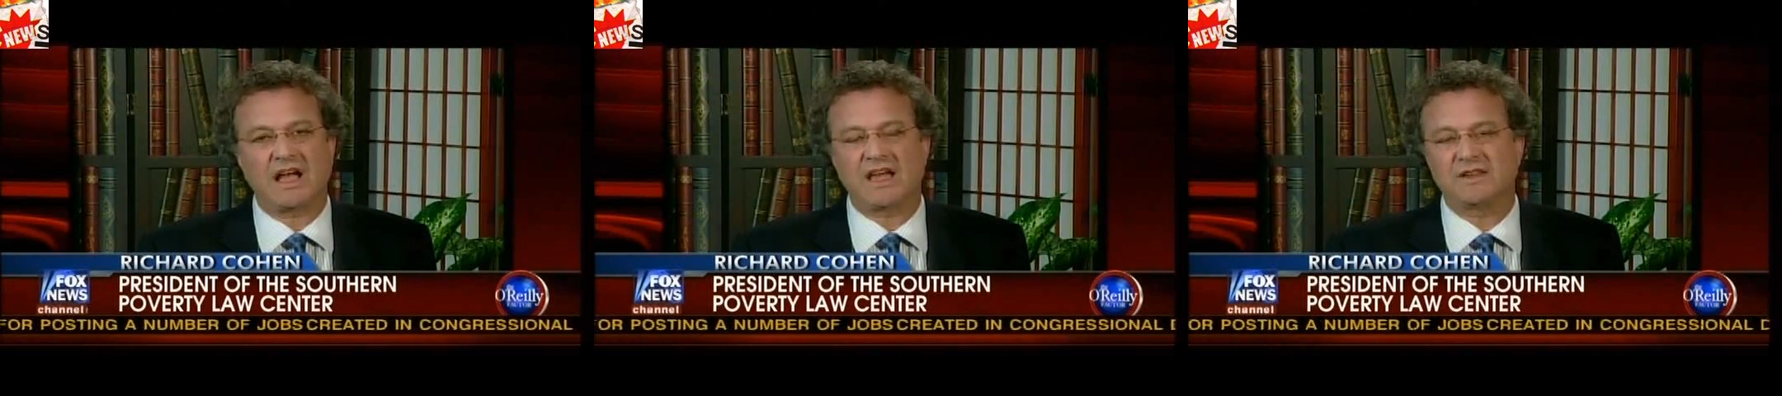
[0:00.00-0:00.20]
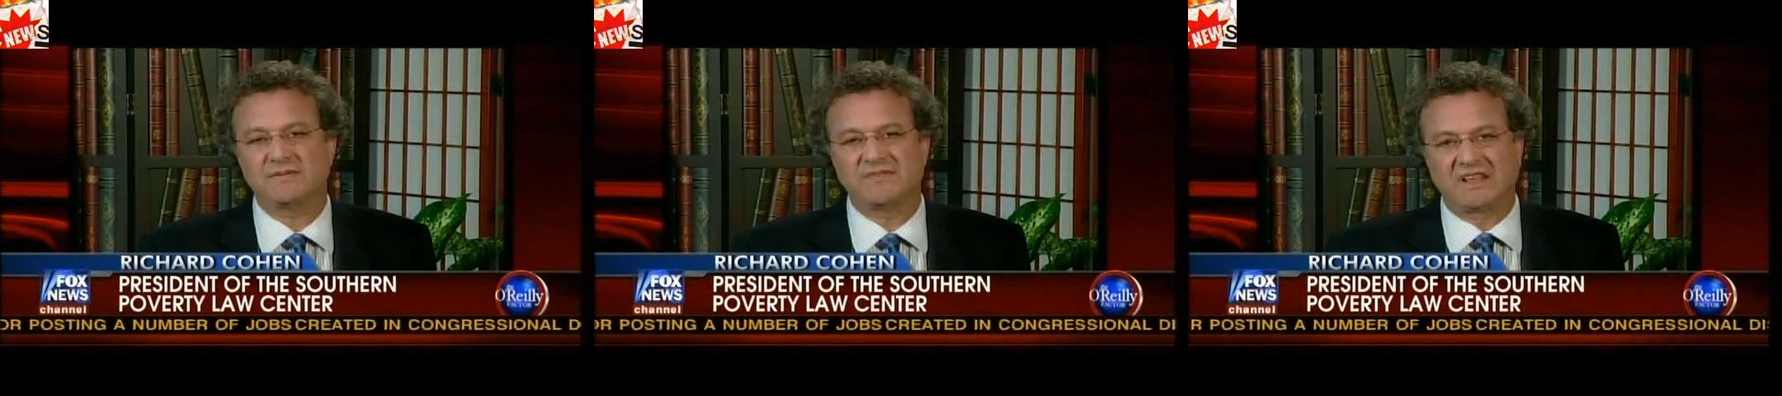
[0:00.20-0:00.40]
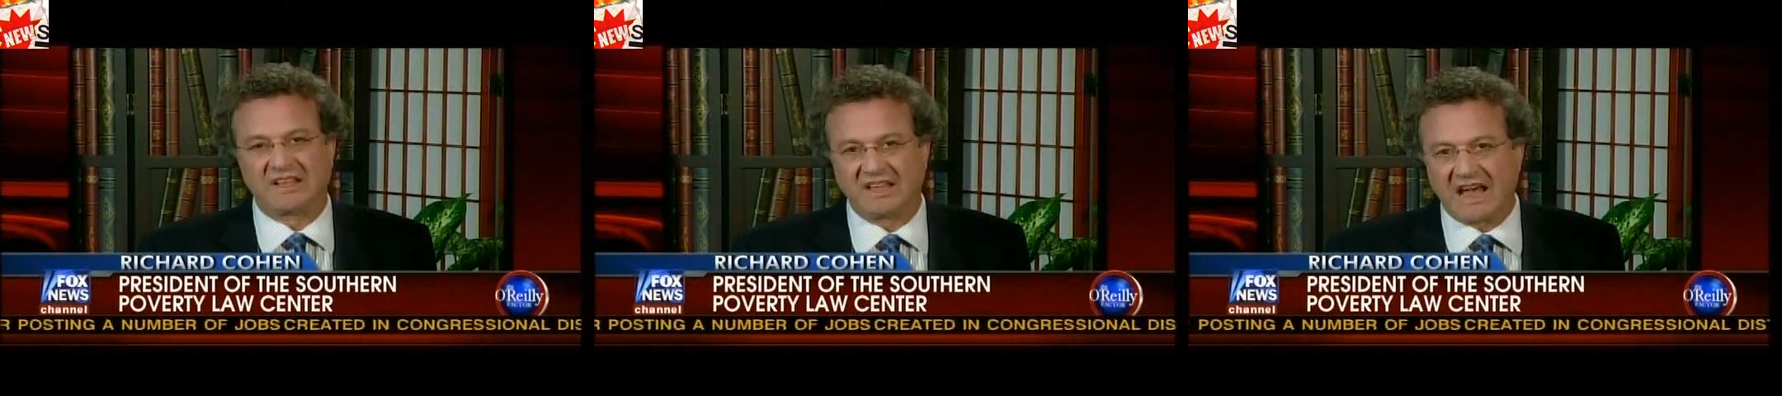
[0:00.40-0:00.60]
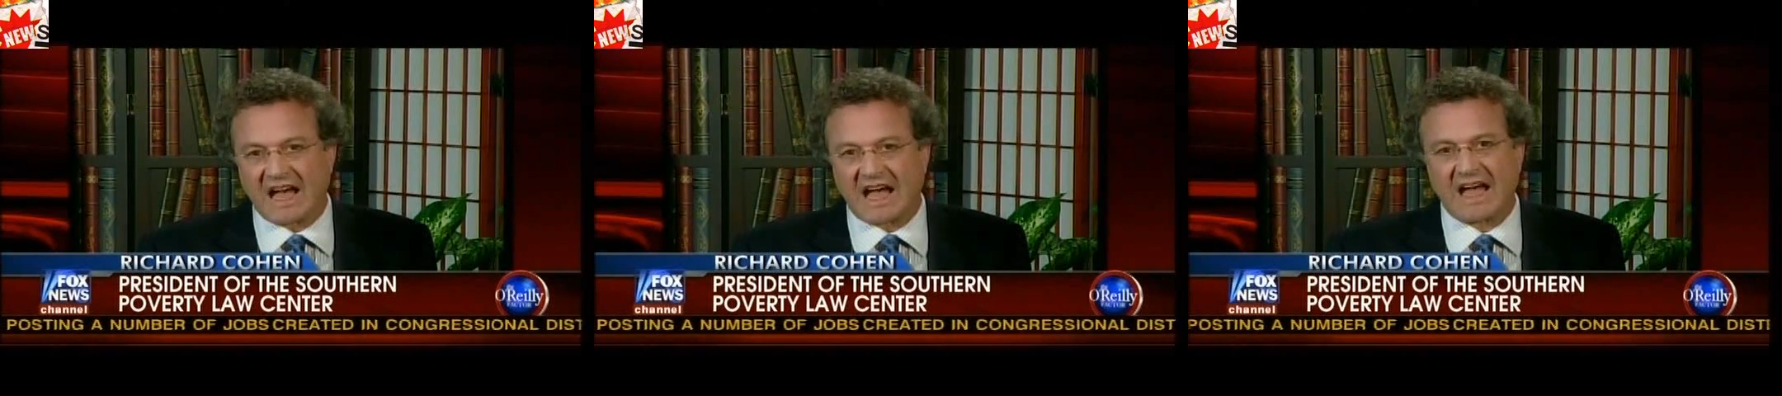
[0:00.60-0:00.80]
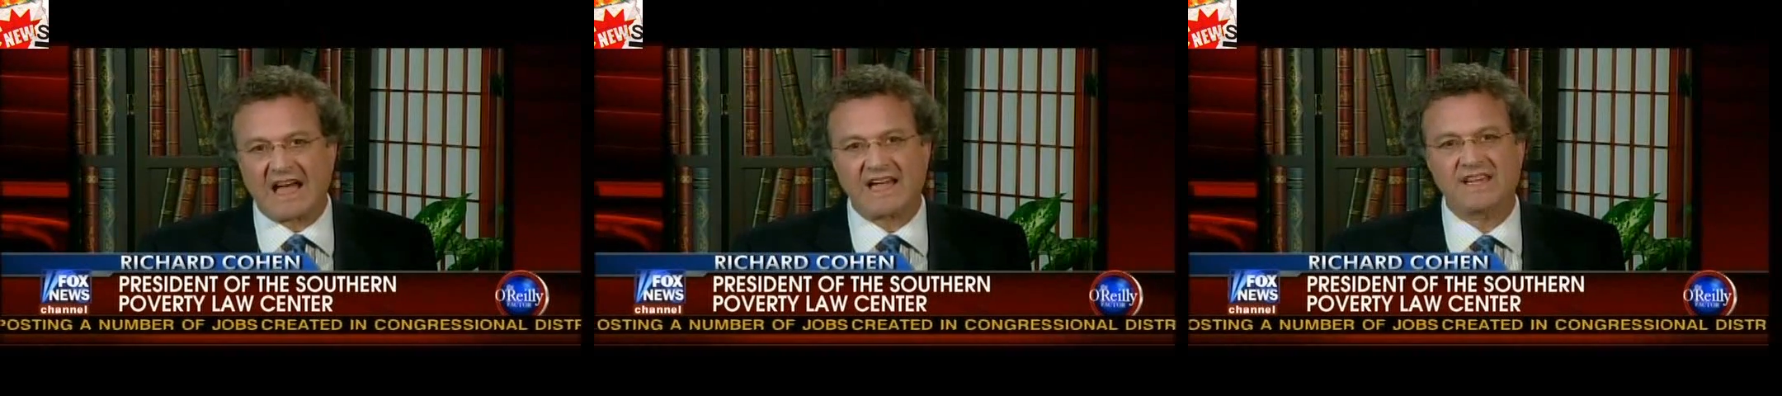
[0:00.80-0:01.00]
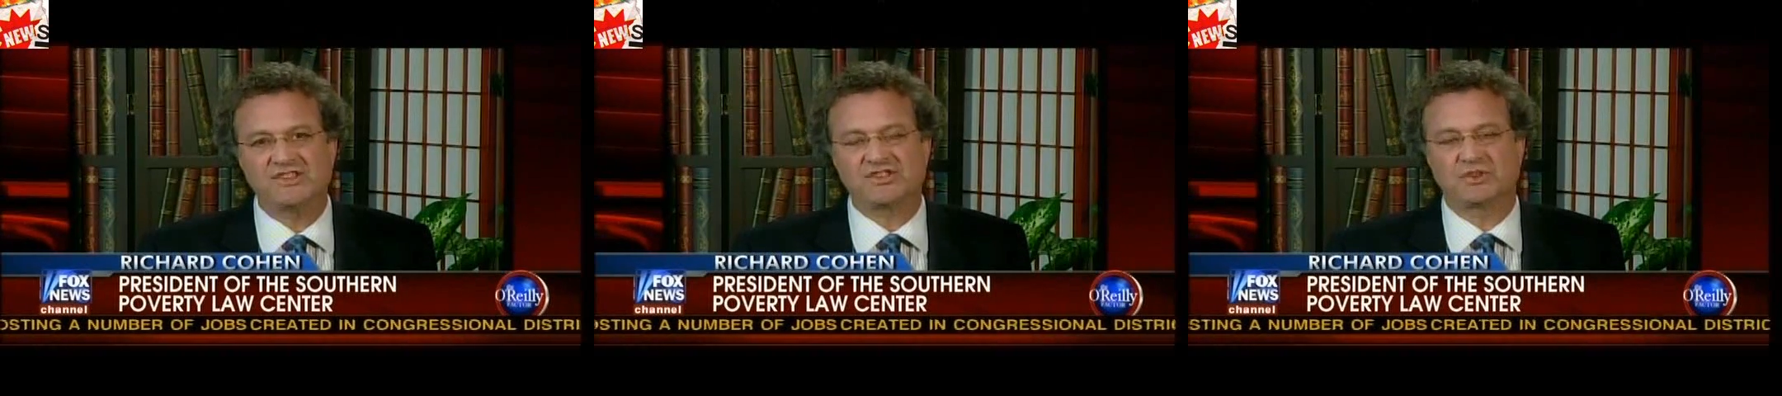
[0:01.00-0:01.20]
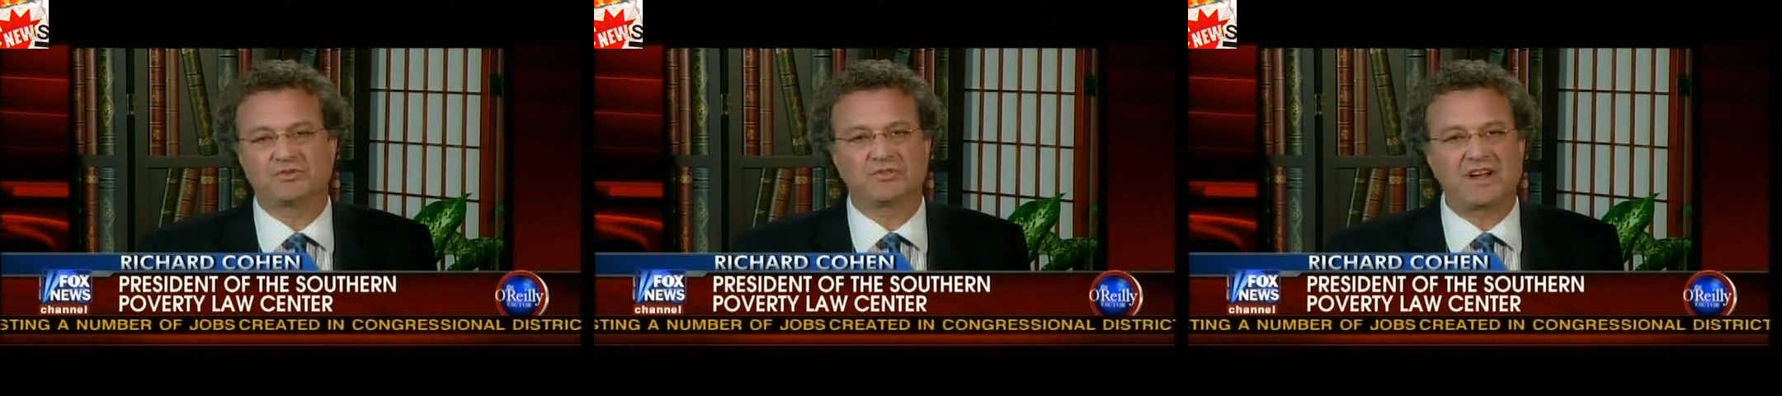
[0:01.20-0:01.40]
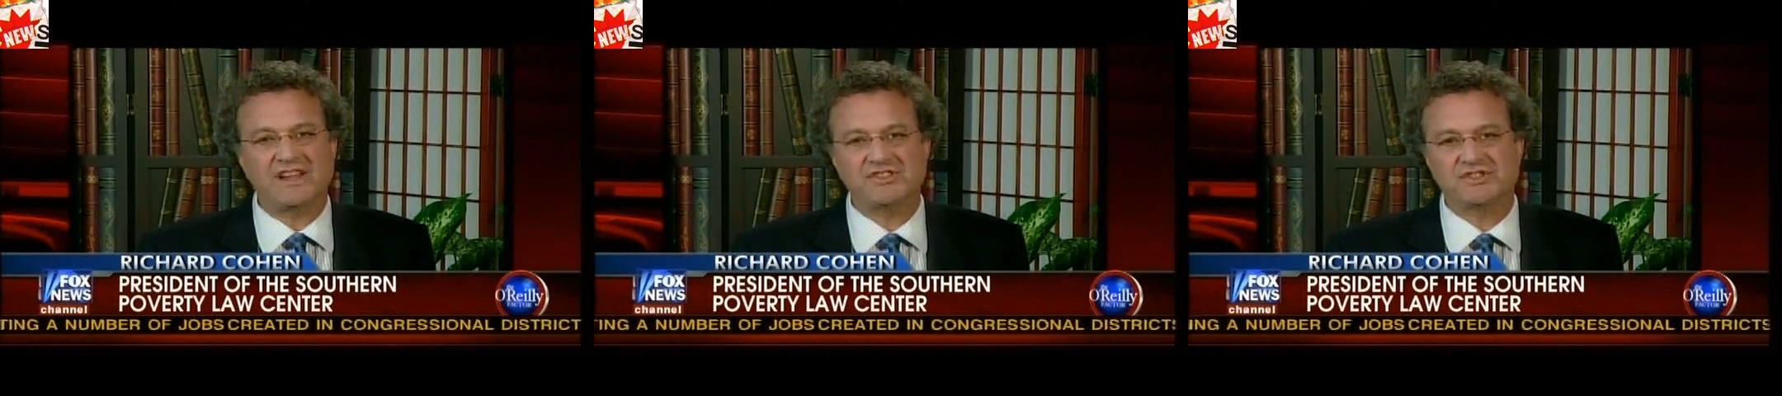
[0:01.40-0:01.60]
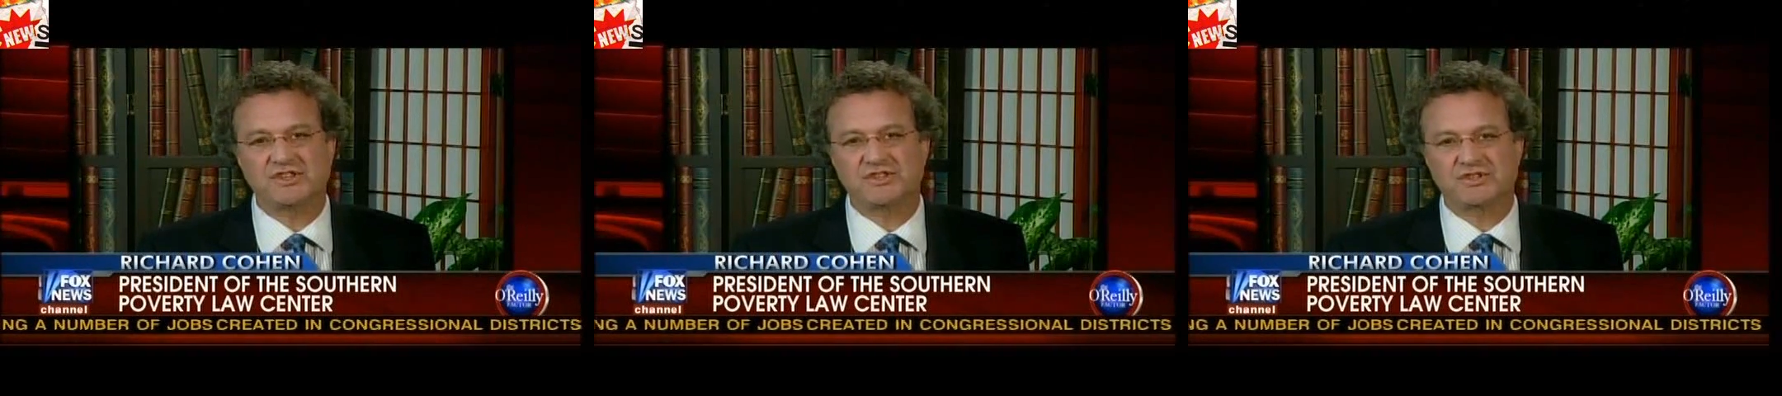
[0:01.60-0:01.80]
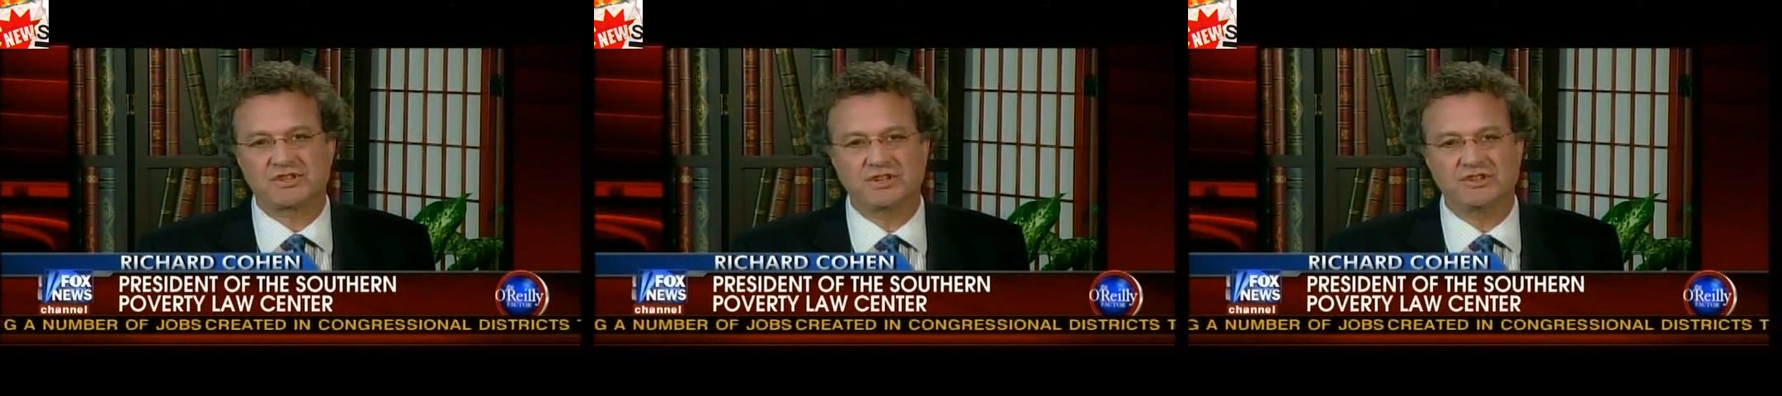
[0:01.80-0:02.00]
kind of the lies and
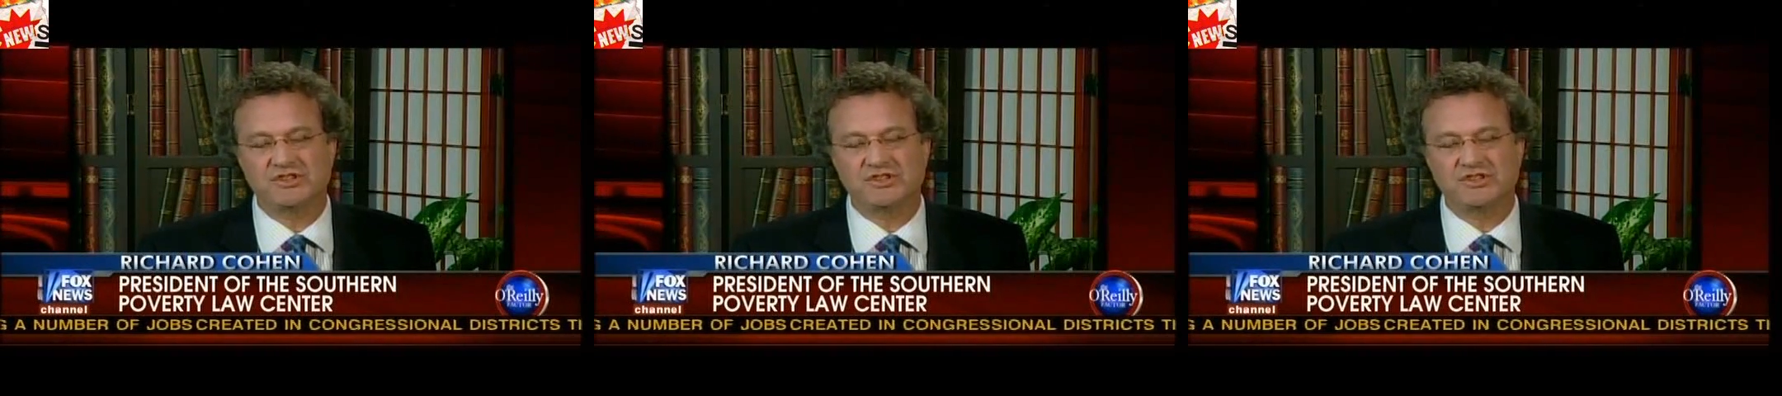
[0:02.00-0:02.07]
racist